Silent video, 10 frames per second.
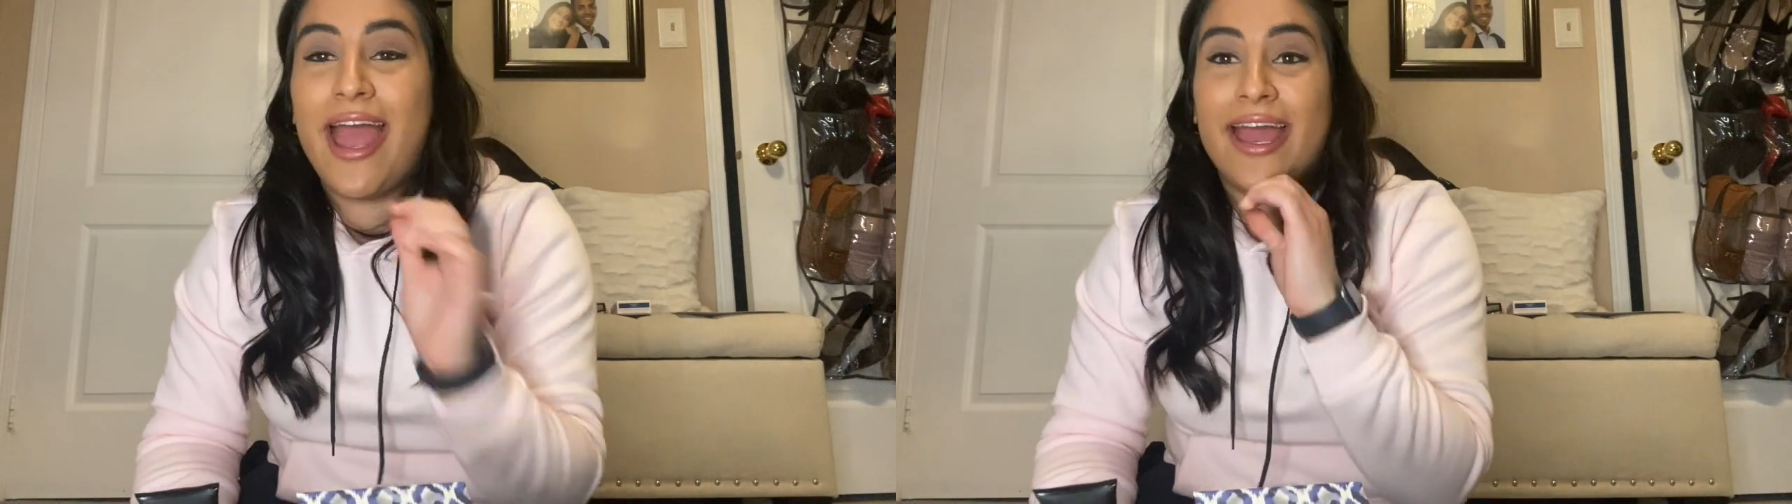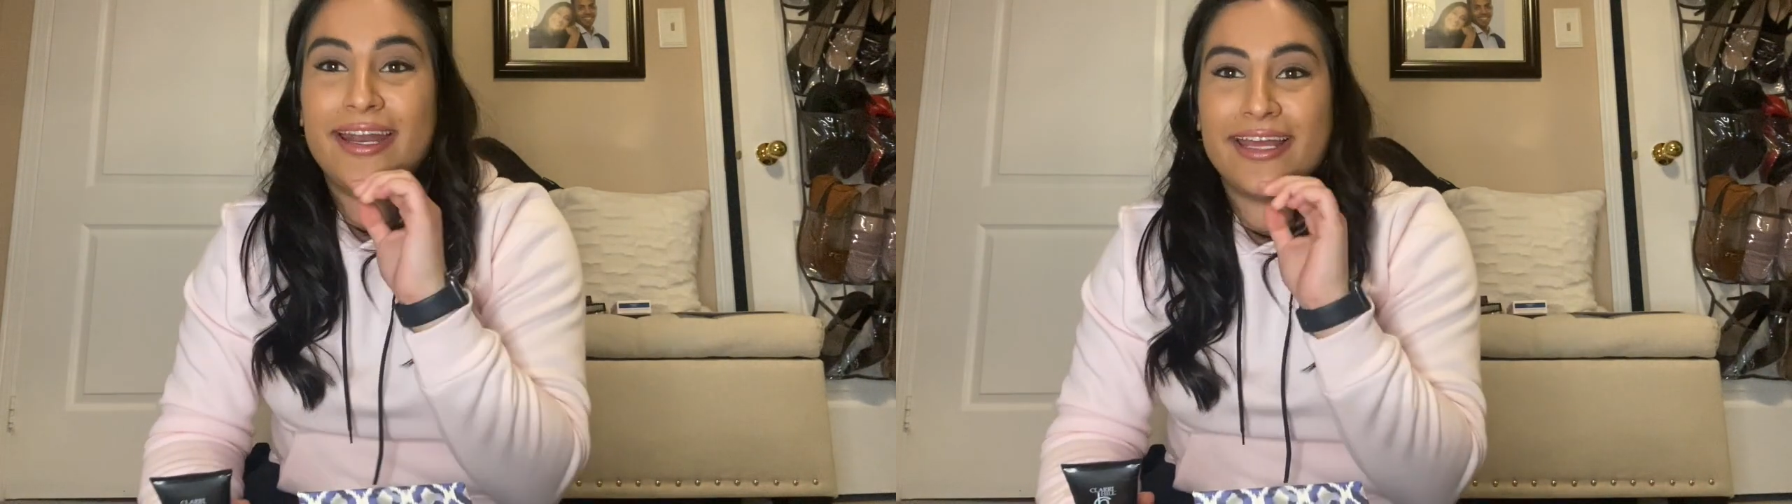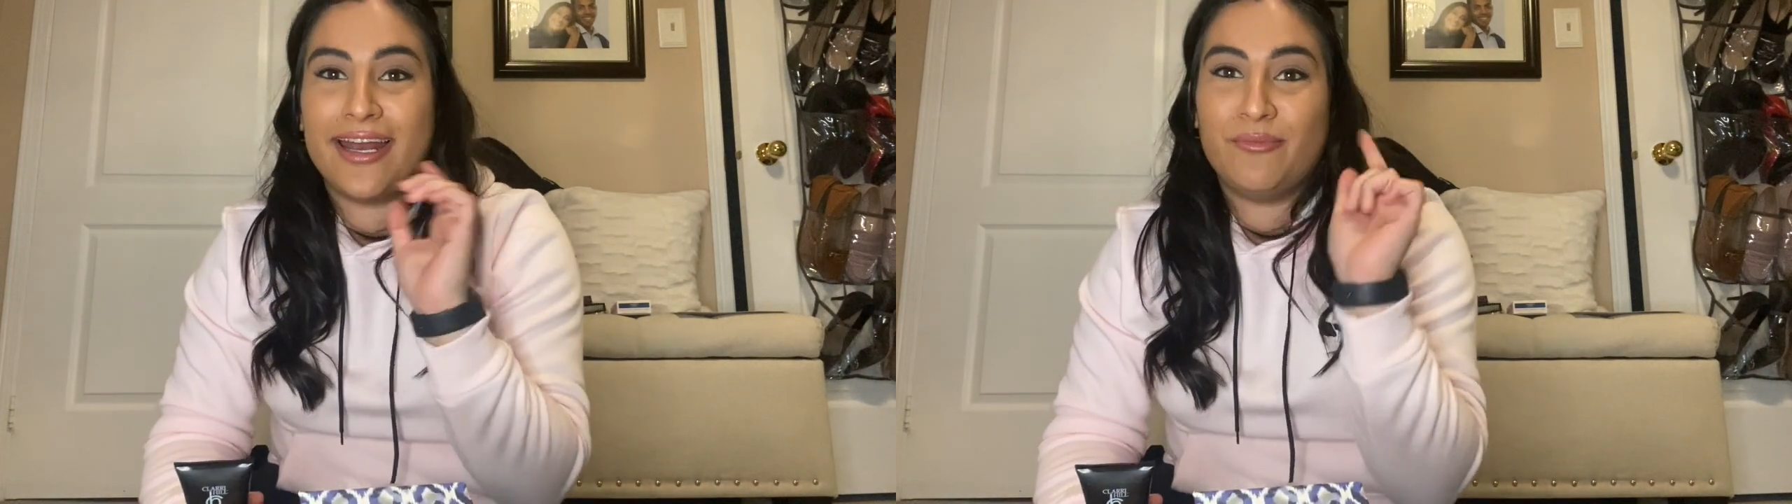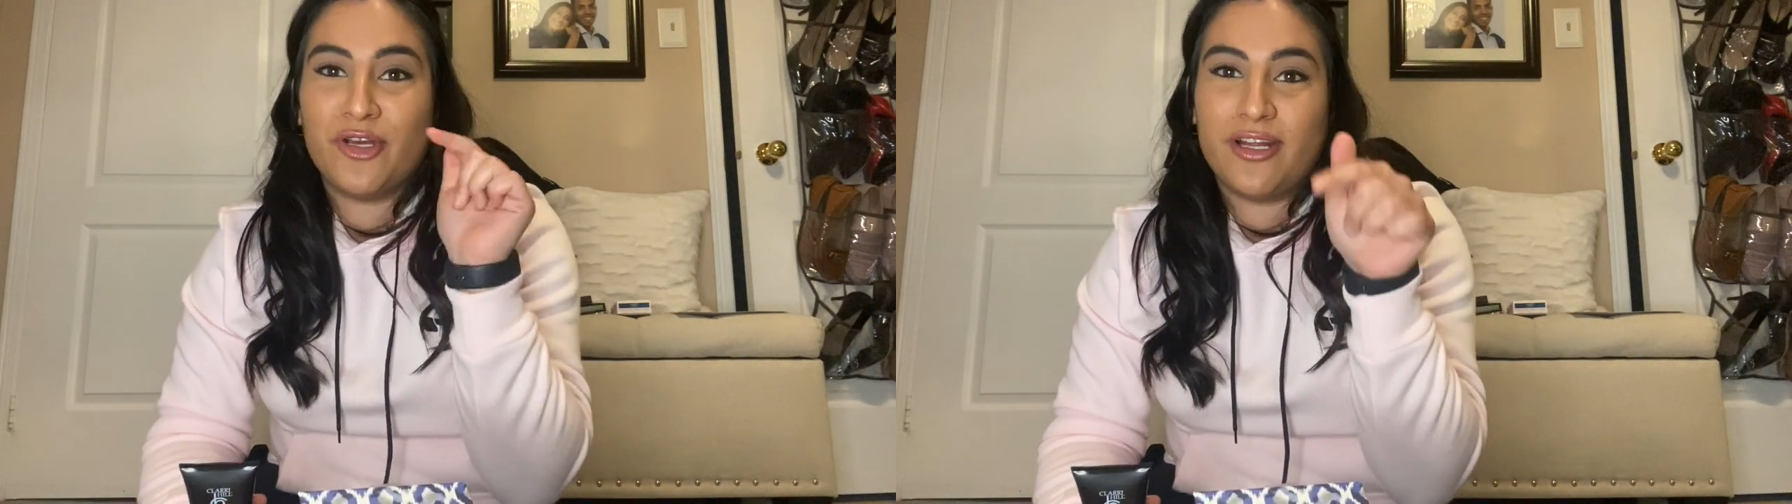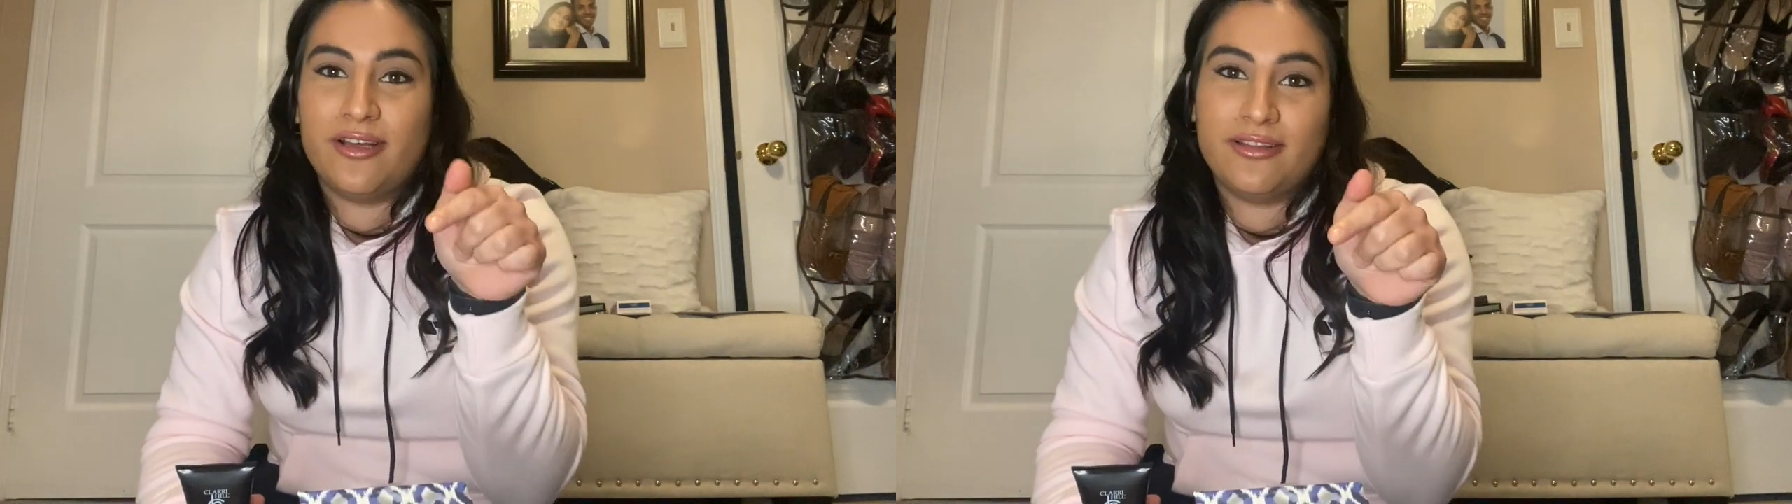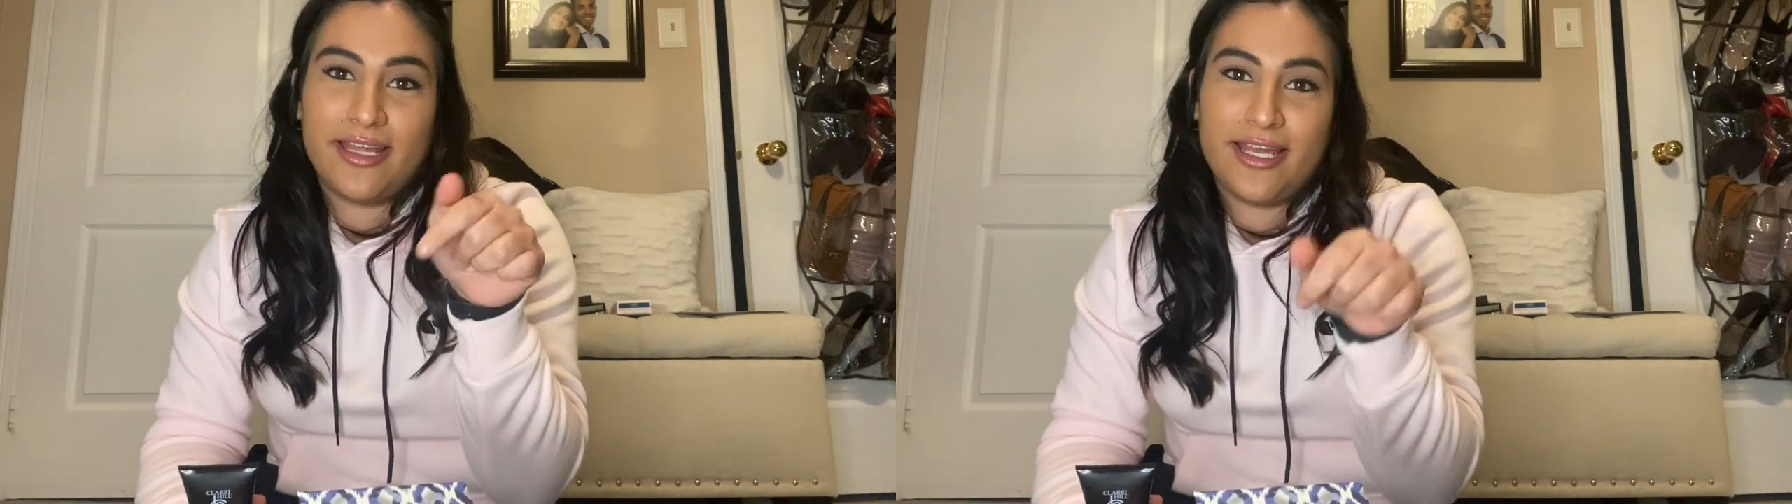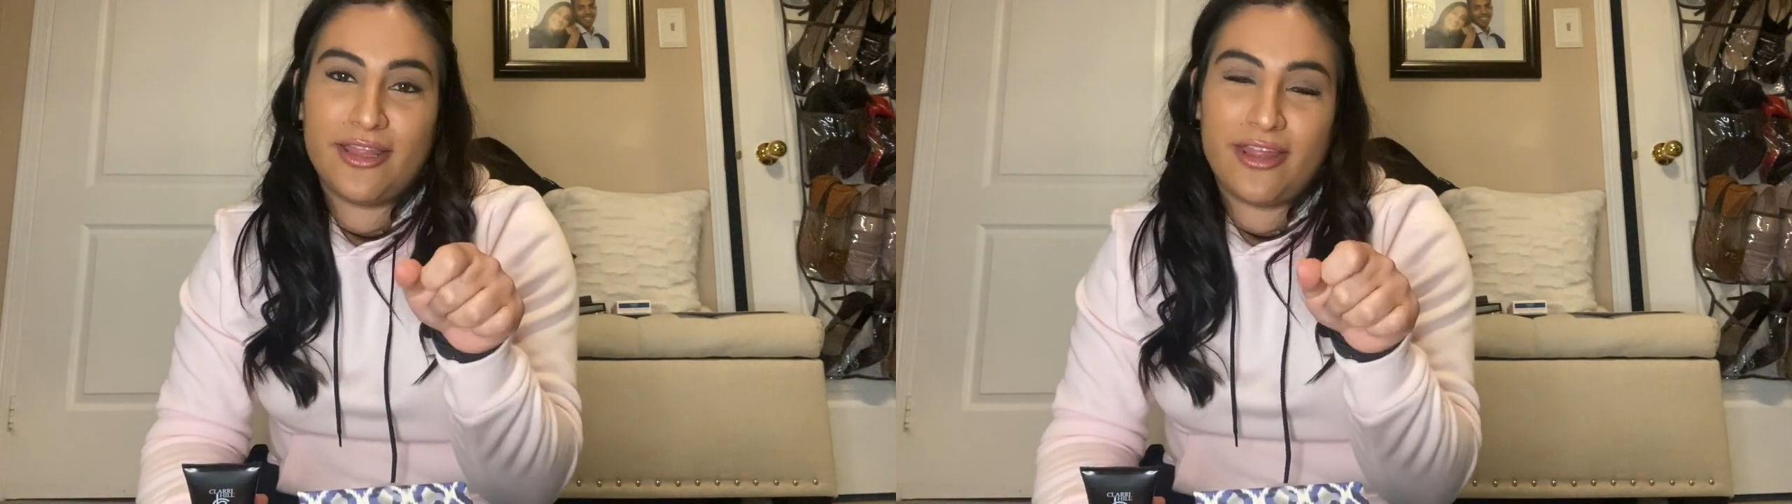And again, I'm going to link